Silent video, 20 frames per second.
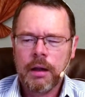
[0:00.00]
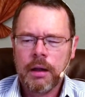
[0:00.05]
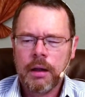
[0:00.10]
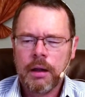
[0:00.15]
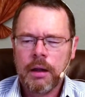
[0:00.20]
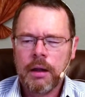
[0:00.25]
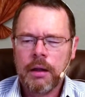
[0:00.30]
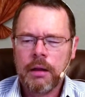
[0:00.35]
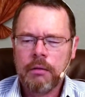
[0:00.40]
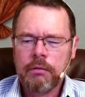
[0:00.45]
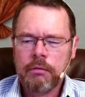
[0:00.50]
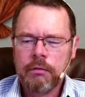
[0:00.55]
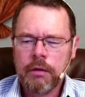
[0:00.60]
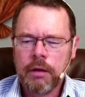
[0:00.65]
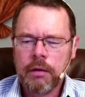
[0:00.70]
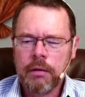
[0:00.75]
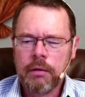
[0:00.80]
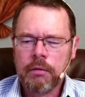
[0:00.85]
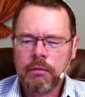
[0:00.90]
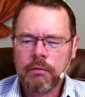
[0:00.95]

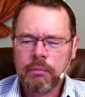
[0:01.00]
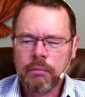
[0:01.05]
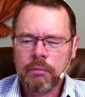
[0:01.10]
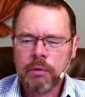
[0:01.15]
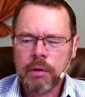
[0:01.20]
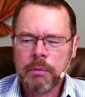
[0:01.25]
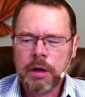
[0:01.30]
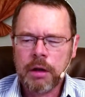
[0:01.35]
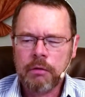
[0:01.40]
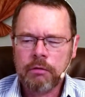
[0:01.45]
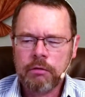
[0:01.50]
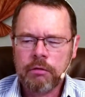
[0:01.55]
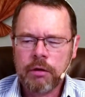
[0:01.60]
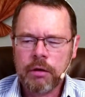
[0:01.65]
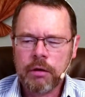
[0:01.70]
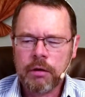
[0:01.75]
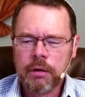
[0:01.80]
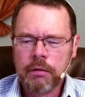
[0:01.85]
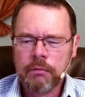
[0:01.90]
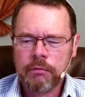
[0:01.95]
It's
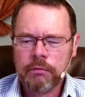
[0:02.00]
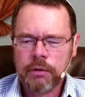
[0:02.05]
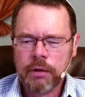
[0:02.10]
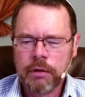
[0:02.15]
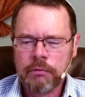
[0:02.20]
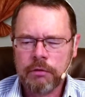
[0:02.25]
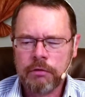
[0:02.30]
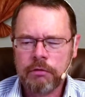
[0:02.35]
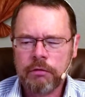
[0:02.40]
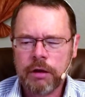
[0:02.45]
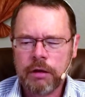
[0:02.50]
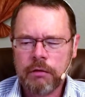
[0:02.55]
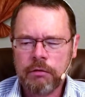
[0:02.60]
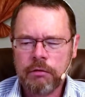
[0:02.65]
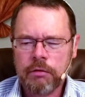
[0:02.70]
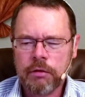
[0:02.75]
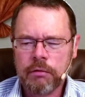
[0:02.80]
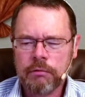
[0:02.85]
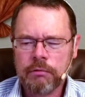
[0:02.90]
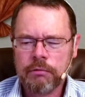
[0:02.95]
reminiscent of a sense
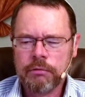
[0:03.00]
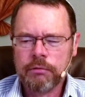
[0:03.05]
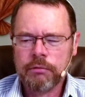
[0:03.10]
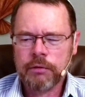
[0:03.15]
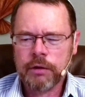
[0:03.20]
of